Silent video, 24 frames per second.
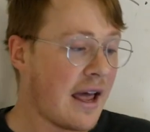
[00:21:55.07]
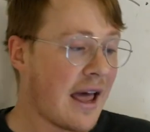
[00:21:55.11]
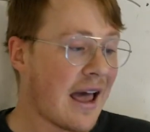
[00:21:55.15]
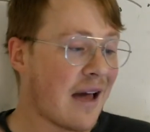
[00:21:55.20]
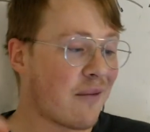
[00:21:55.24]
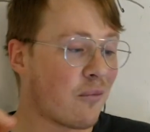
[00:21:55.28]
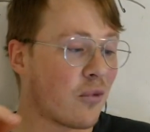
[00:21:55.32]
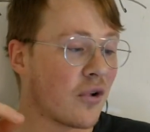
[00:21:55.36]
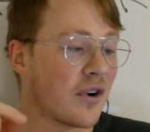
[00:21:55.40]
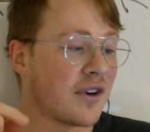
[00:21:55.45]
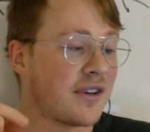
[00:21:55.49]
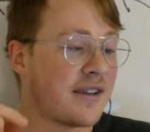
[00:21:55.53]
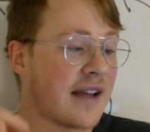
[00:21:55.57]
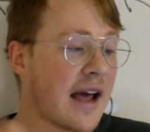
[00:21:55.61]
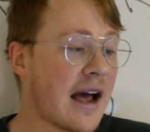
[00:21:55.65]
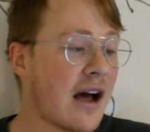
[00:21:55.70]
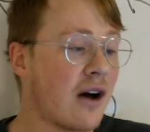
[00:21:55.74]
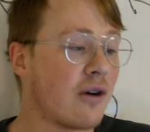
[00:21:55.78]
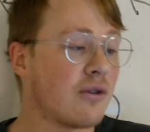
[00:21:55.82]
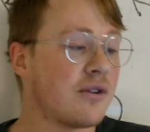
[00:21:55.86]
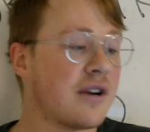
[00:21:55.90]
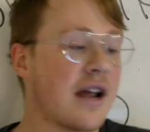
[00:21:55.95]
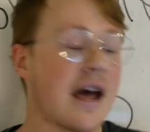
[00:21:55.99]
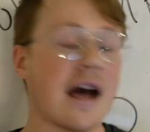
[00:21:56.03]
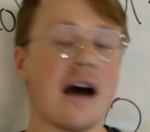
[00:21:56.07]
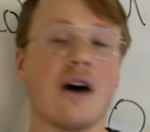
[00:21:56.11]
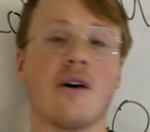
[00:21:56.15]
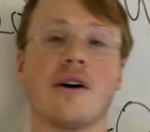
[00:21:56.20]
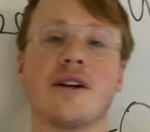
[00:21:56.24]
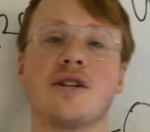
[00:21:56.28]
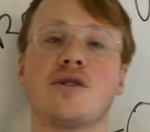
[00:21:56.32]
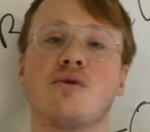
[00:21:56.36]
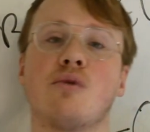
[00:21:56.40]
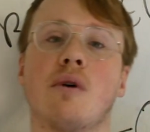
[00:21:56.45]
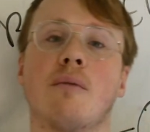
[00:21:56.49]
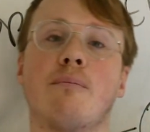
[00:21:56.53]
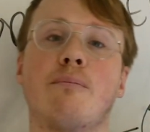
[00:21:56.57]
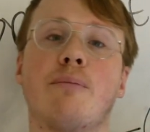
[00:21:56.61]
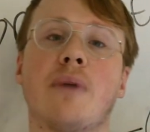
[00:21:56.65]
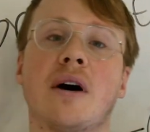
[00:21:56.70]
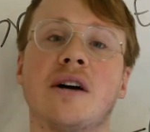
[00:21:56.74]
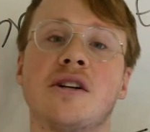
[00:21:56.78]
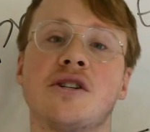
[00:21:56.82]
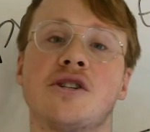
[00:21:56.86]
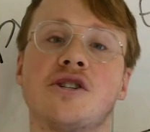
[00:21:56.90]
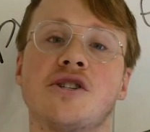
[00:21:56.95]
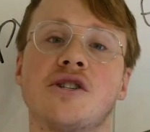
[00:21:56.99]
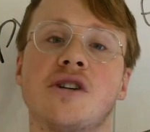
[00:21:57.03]
And we're down now into a
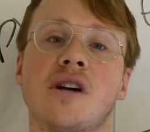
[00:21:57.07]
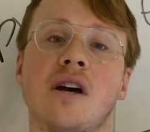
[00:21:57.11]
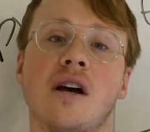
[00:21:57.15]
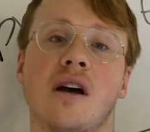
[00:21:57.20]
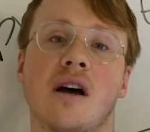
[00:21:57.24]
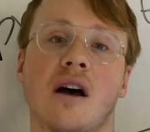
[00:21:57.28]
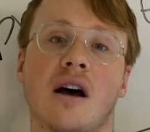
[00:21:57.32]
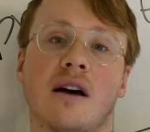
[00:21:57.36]
bunch